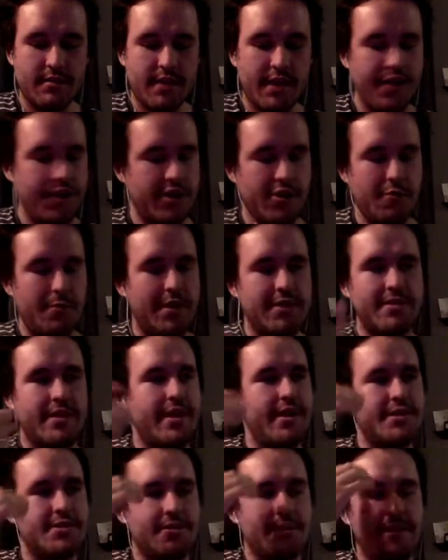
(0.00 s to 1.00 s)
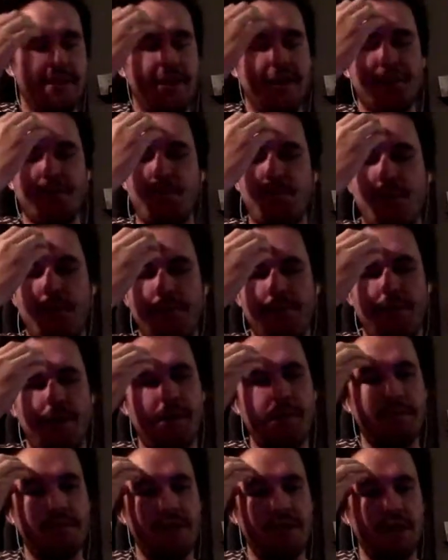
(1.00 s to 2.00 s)
I think you're about to answer it. Yeah, the prep
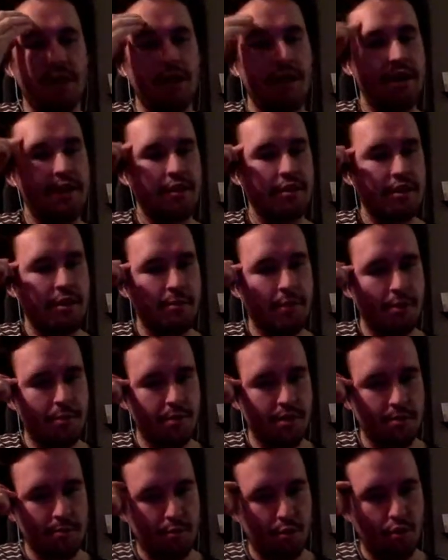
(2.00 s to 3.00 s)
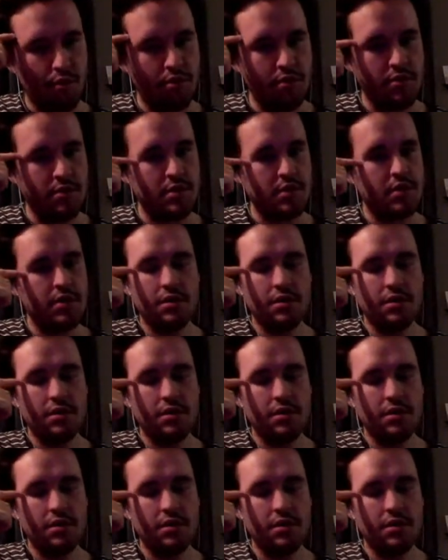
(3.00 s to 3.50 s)
time thing. I think that might be important.